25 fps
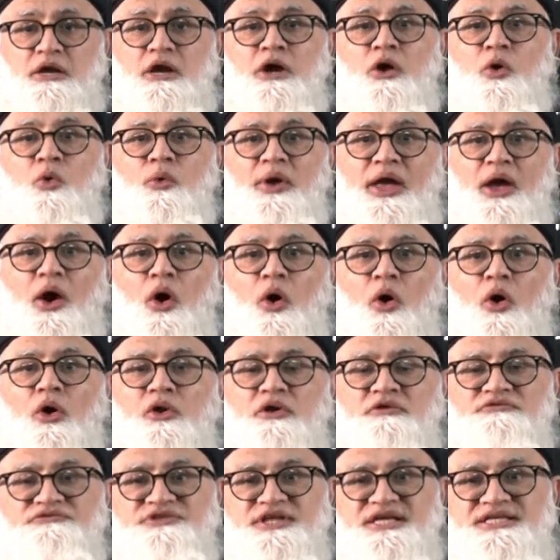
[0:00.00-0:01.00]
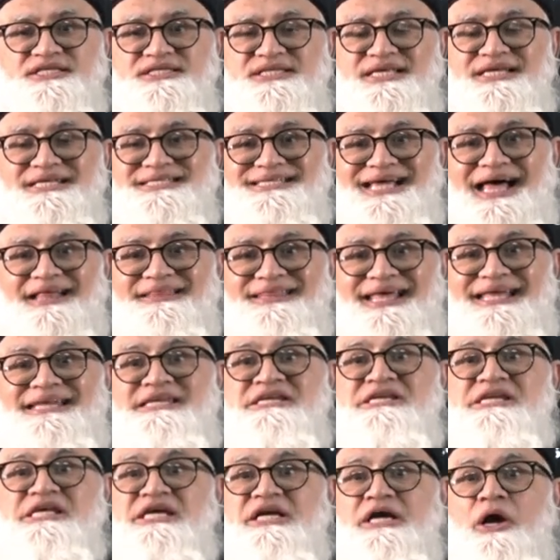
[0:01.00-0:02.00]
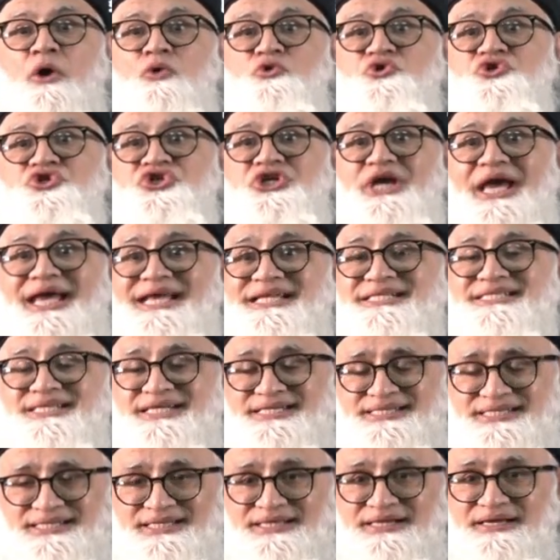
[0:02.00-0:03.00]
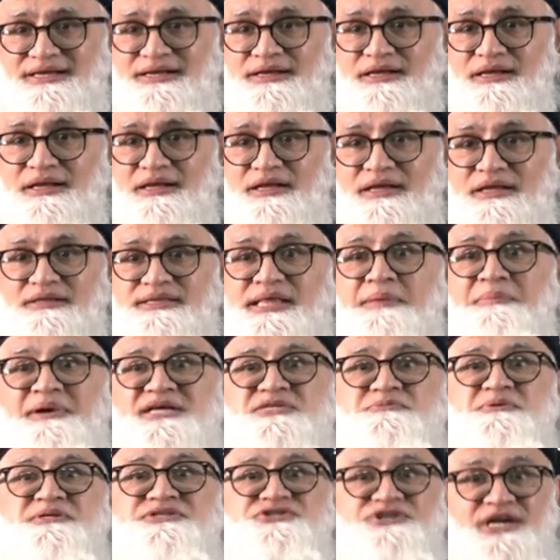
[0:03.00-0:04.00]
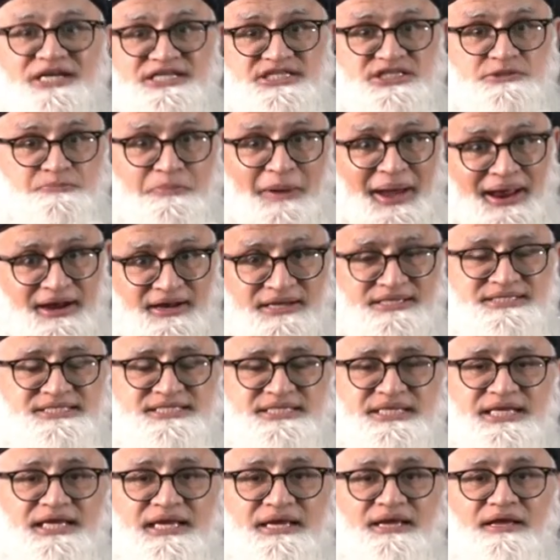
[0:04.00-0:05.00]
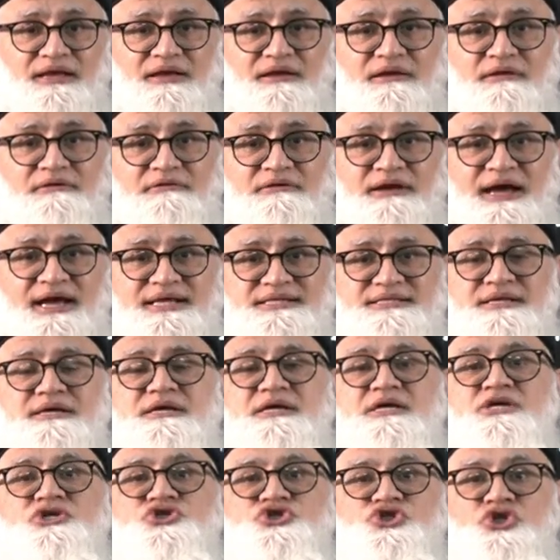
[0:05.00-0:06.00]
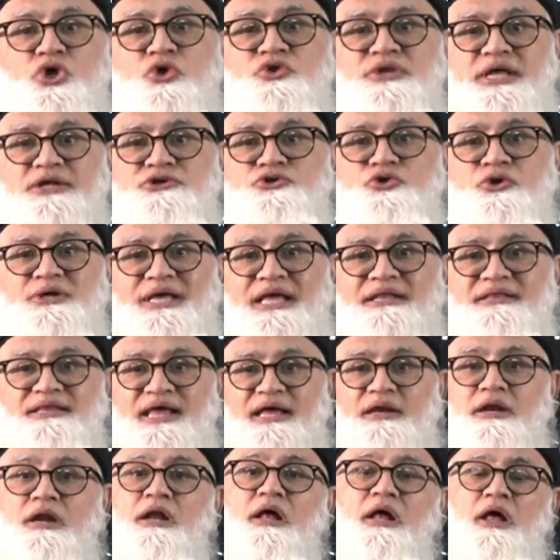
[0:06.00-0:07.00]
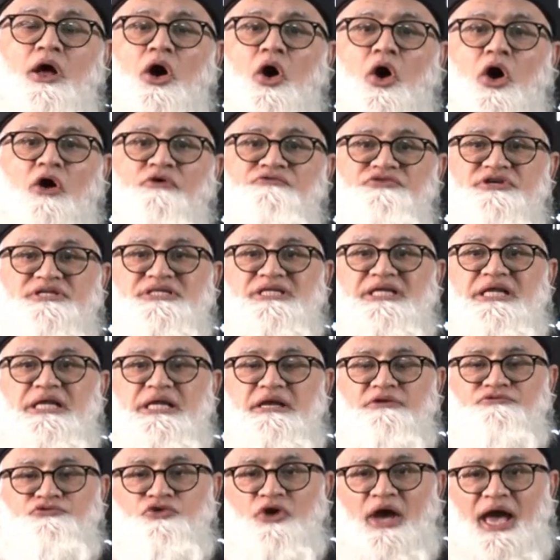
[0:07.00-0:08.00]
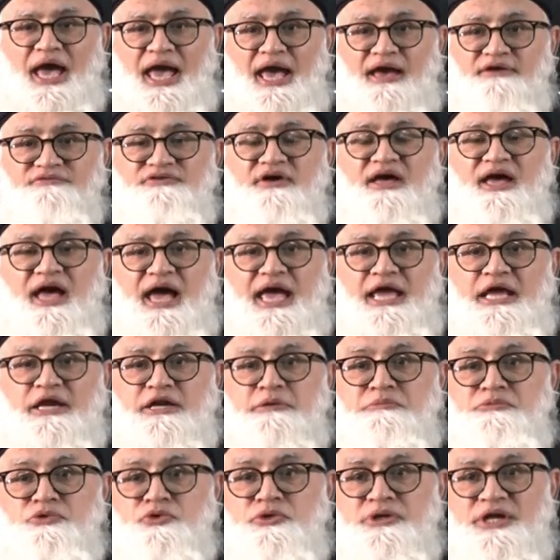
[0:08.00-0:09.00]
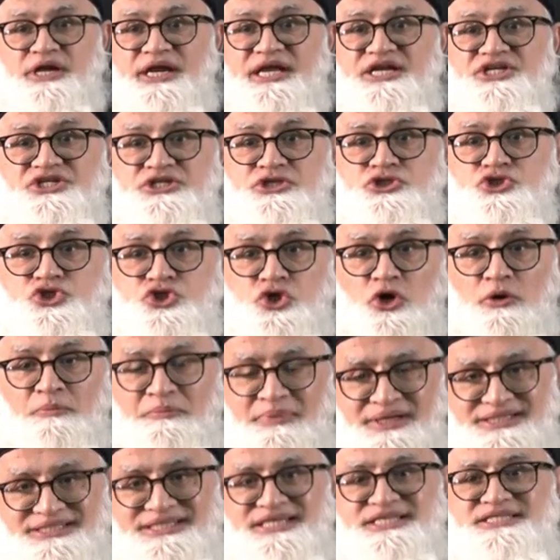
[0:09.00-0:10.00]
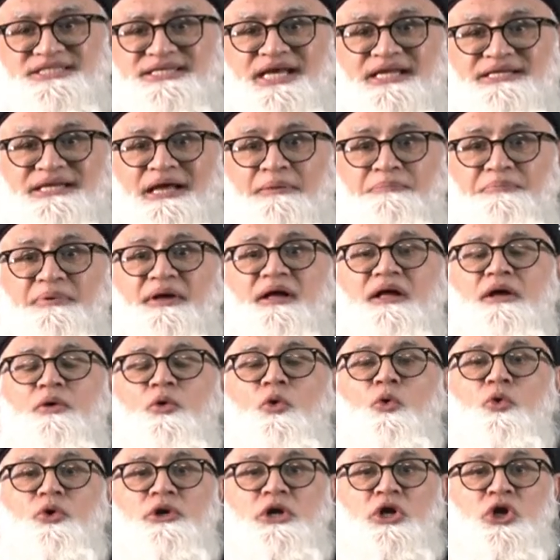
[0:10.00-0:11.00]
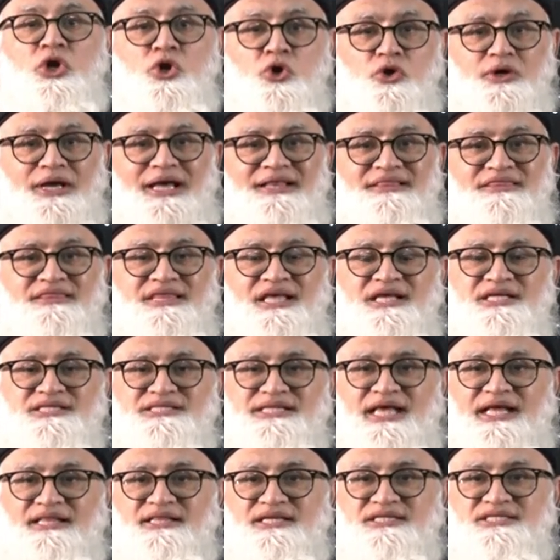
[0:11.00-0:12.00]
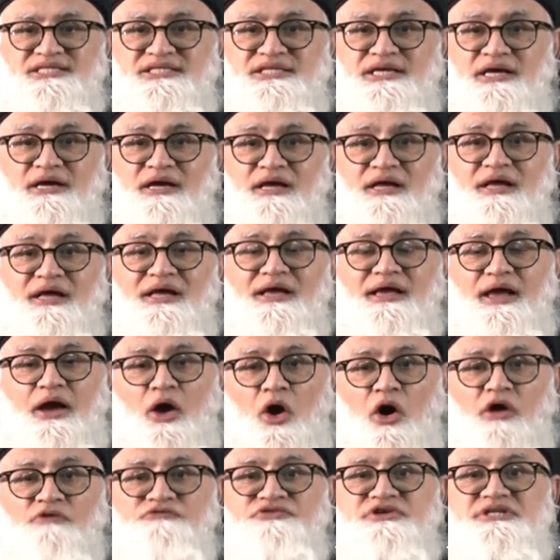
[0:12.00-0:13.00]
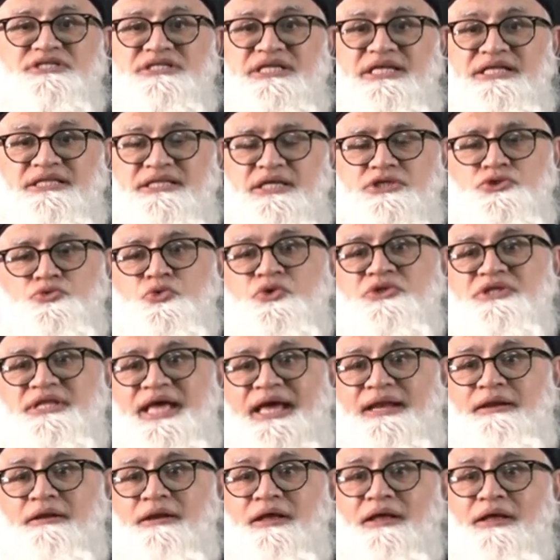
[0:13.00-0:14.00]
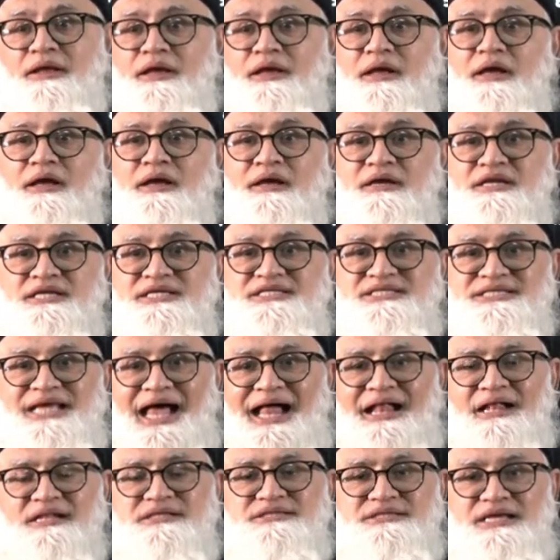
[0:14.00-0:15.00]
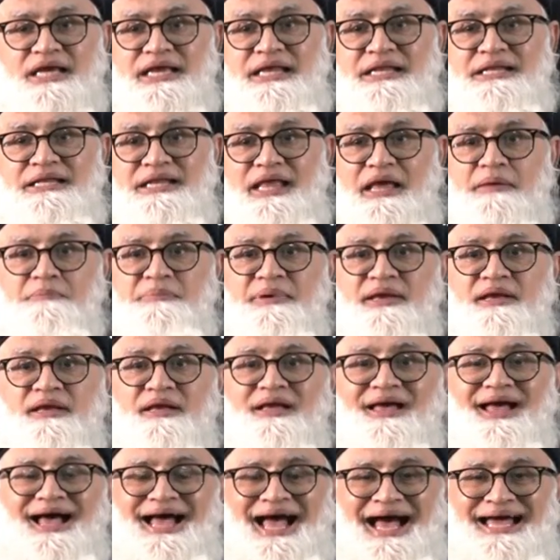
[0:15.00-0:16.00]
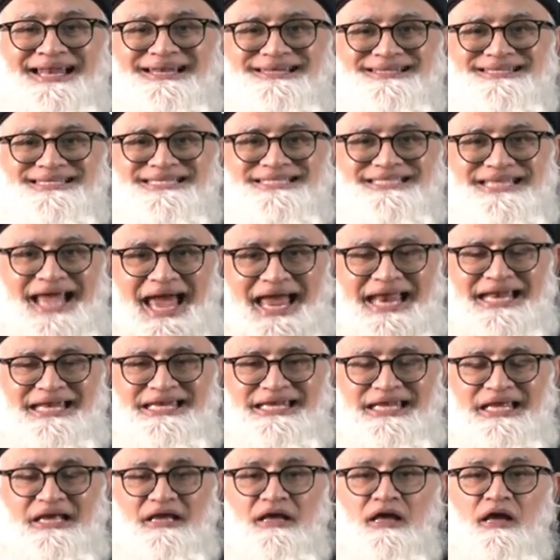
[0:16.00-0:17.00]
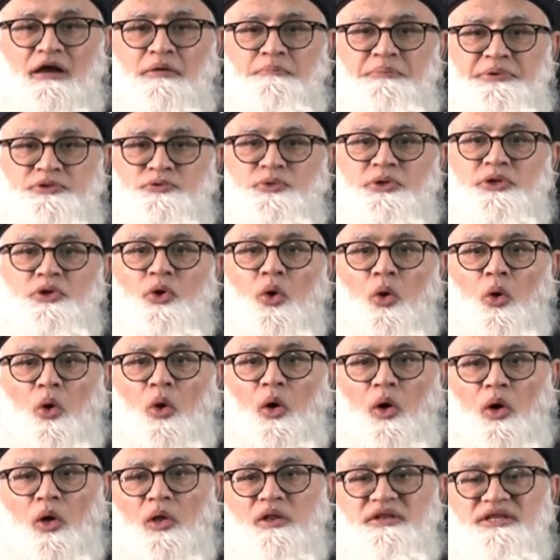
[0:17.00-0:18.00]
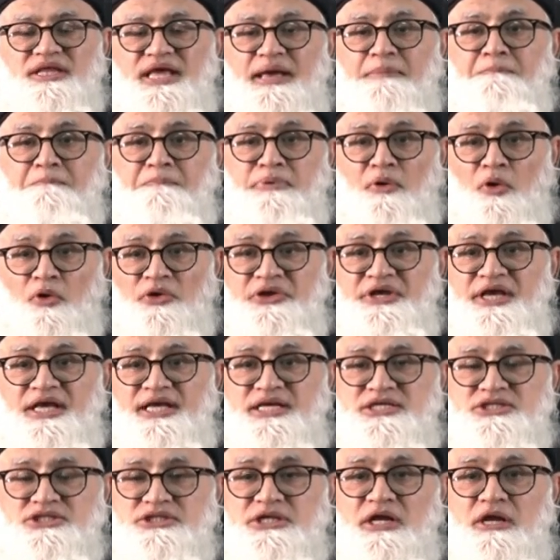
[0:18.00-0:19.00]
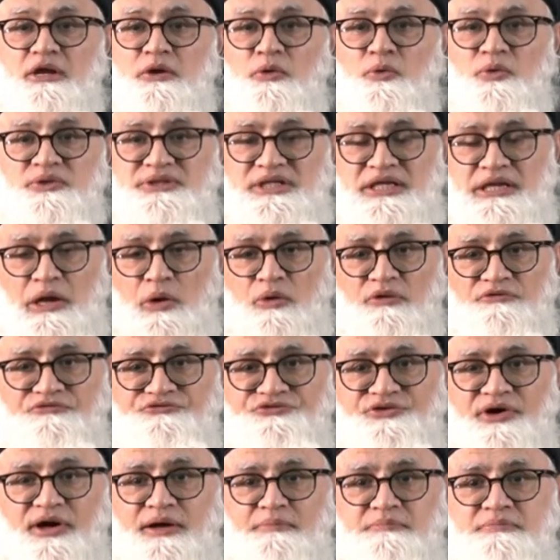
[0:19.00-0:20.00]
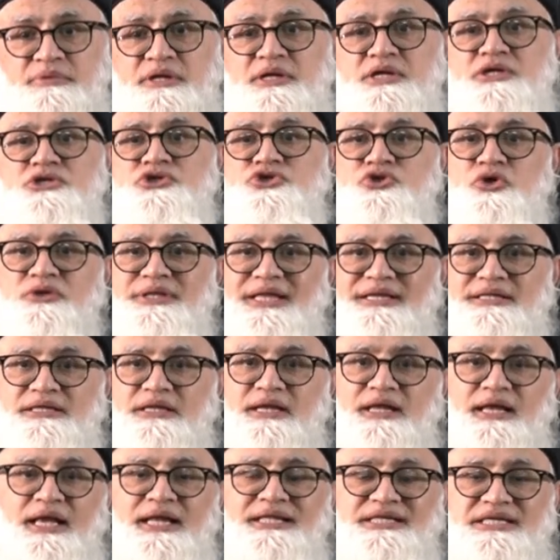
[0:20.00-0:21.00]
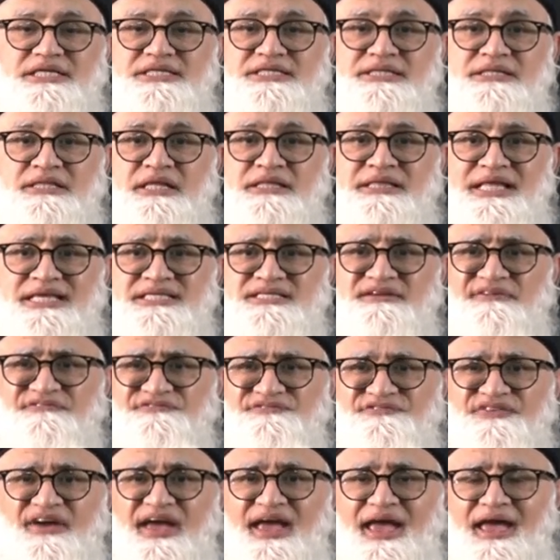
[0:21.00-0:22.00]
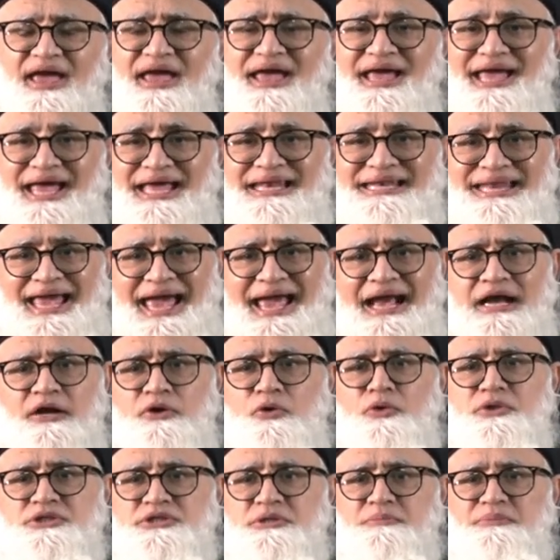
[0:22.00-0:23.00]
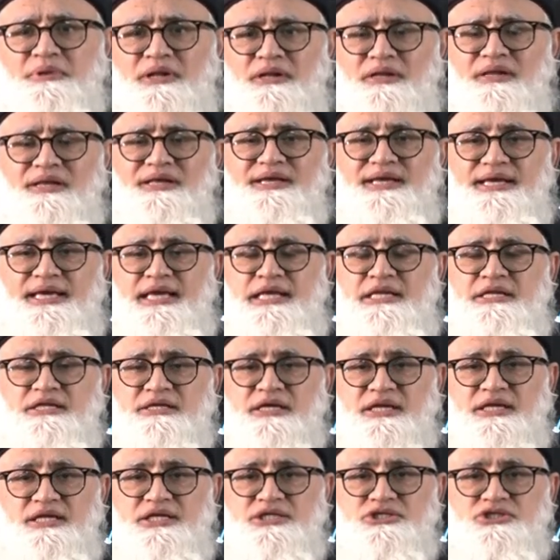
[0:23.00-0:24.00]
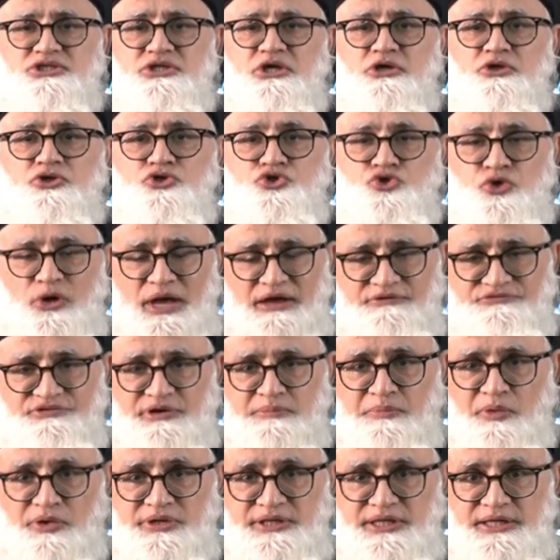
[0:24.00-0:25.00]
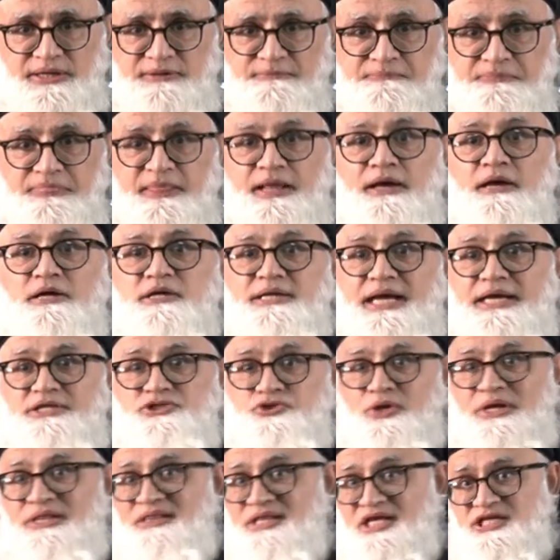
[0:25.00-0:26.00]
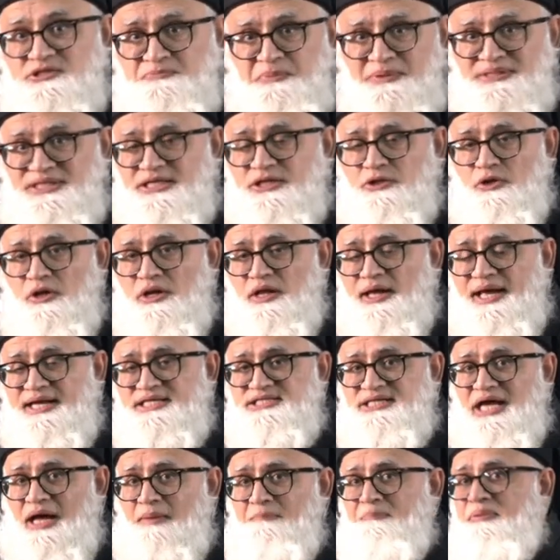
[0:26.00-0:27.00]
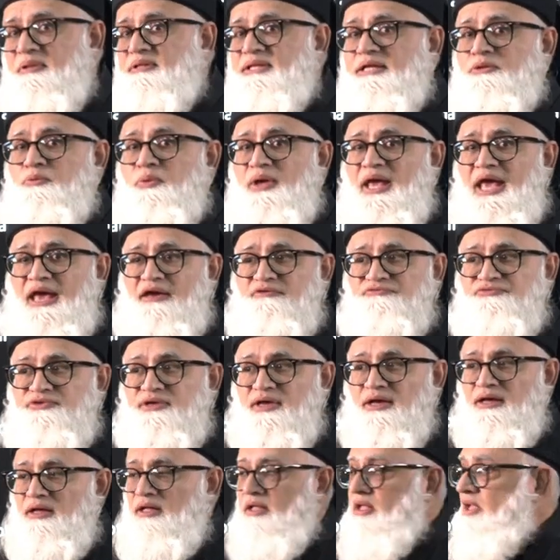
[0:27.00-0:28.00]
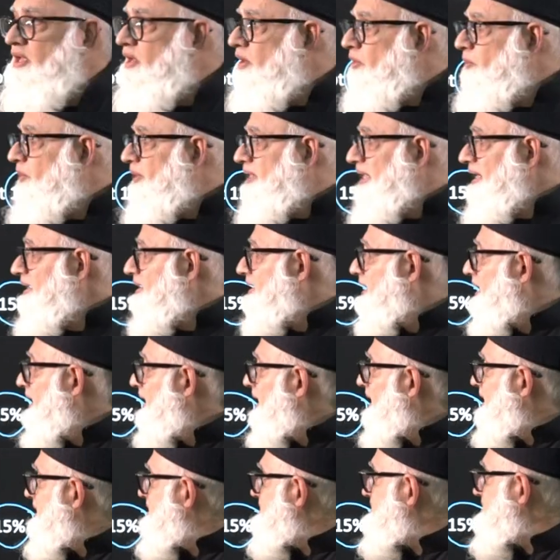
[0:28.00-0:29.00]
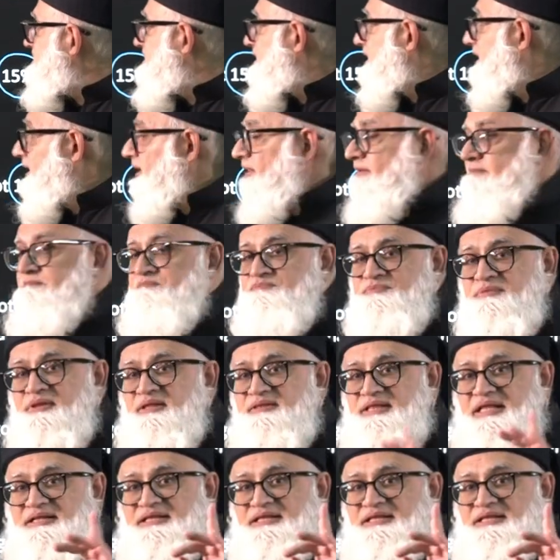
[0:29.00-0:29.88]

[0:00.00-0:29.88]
where all of these things are then negotiated. There must be transparency, right? So that you can then, obviously, if you have a remunerations committee set up who would look at things like this here, obviously, this would then result in there being understanding between all the employees within our firm so that it is, that there's a fair and equitable increase to everybody. Right, so in this particular example that we have here, we can clearly see that